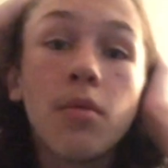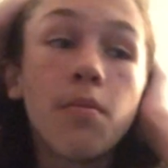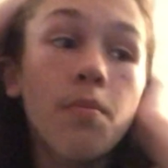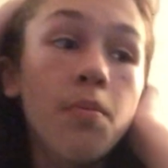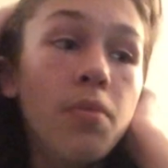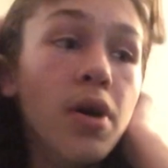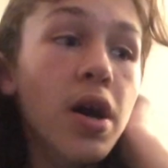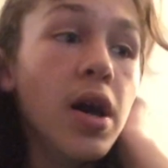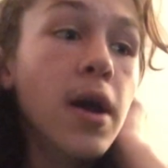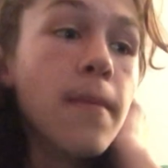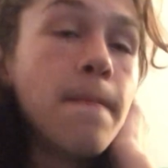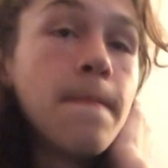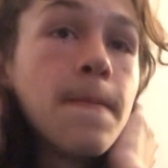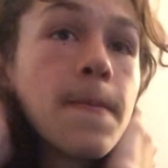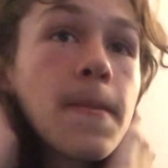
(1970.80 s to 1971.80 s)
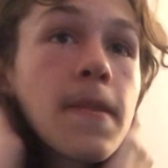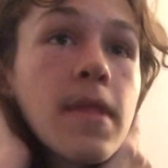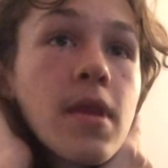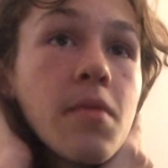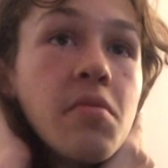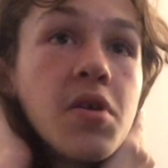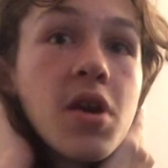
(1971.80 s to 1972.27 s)
But
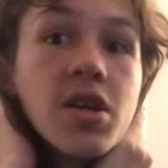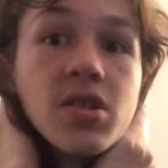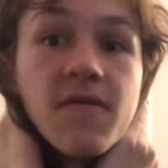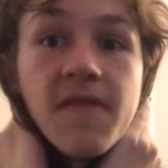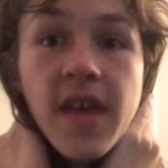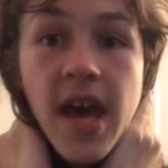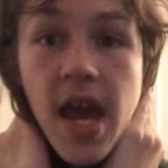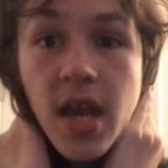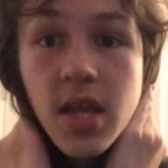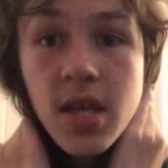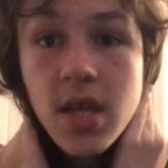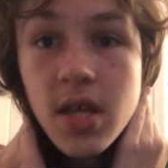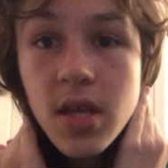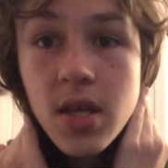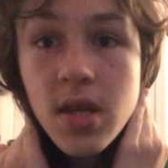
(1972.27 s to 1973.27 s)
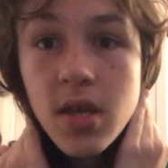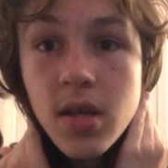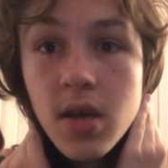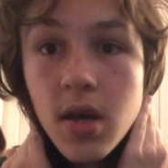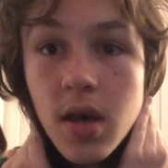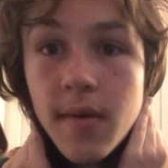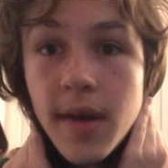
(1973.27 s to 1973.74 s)
because of that,
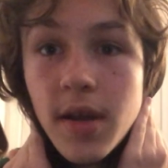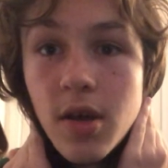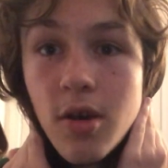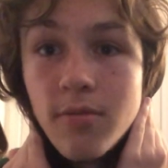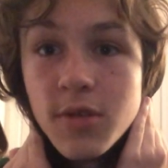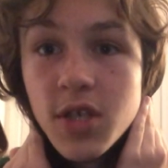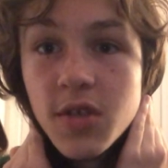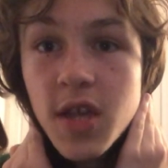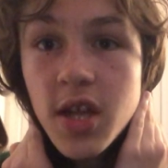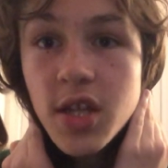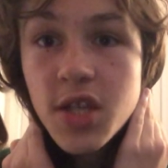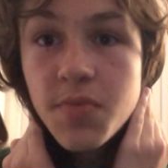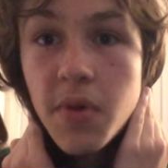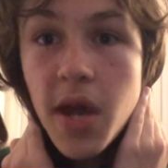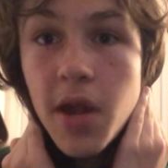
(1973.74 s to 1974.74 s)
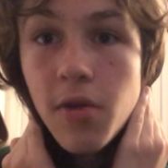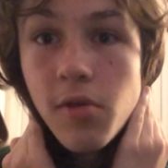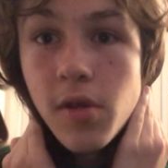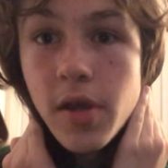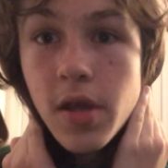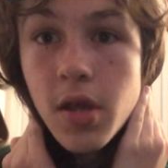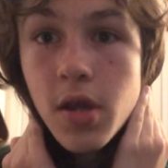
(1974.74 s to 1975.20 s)
I know I'm just kind of
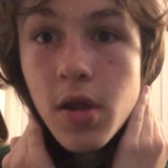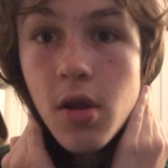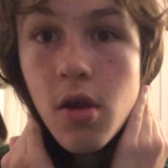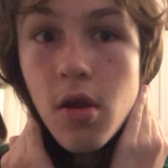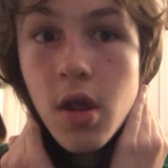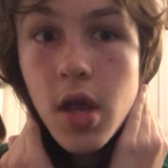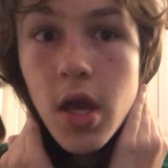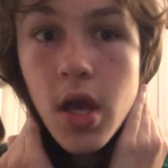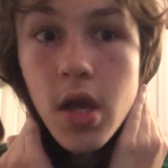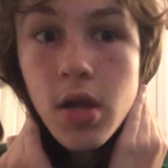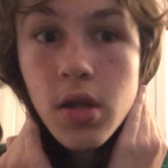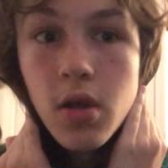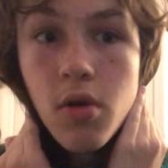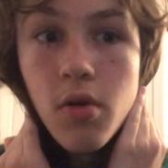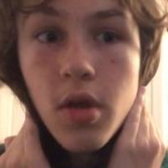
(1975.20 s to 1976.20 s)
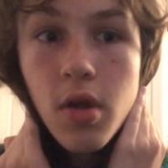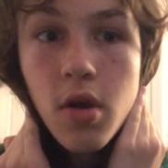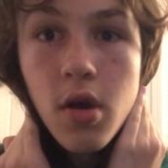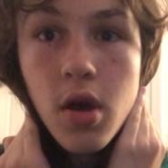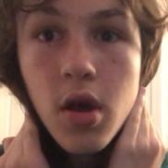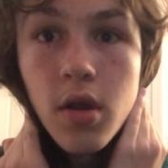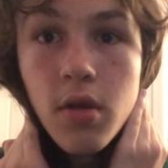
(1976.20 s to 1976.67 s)
spiraling here and going
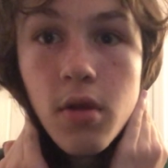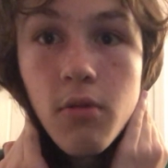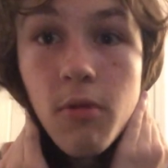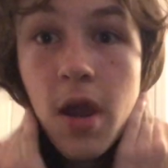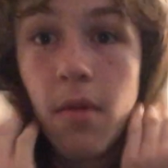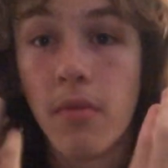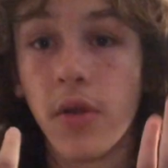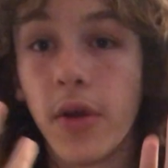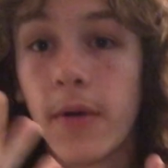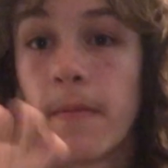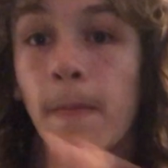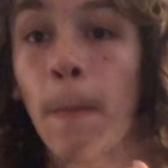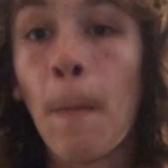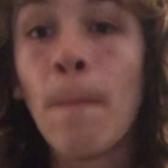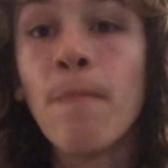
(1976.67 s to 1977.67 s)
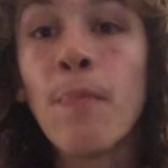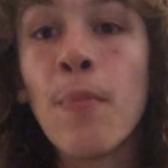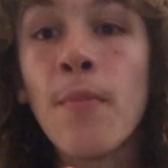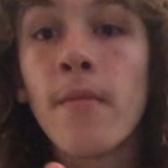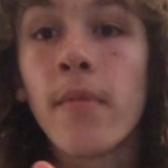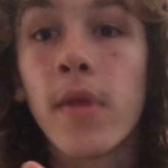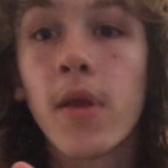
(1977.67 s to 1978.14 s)
on and rambling.
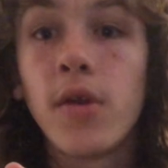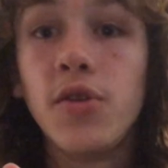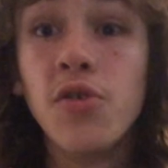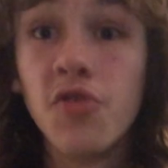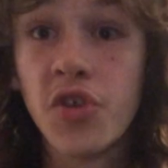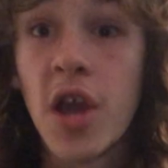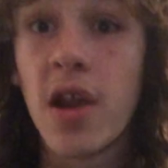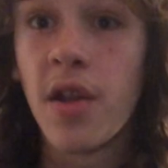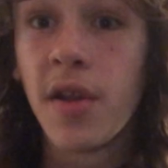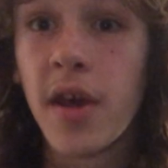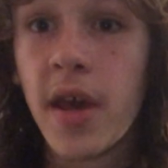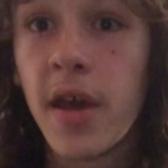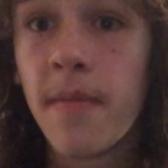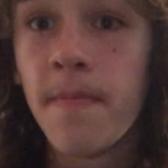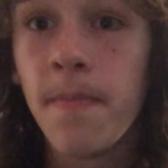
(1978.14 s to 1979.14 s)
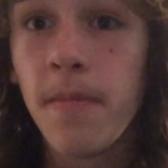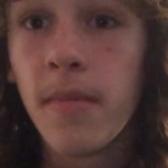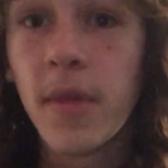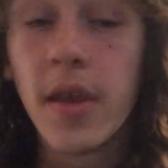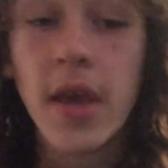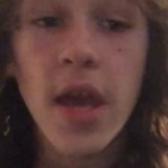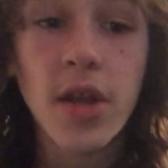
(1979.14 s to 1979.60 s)
New channel name,
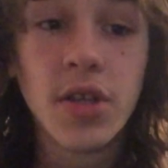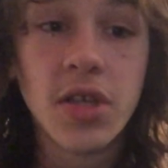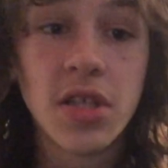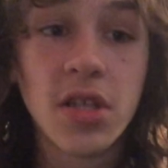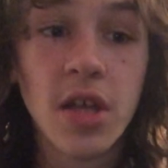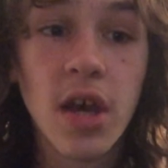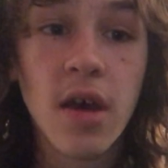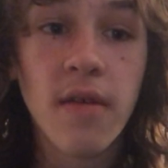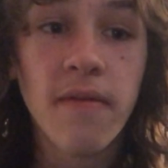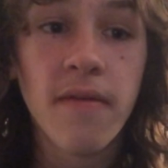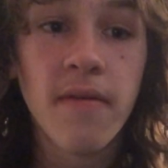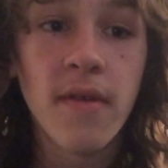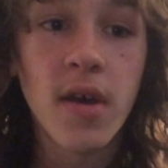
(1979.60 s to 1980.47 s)
Gage's Stuff.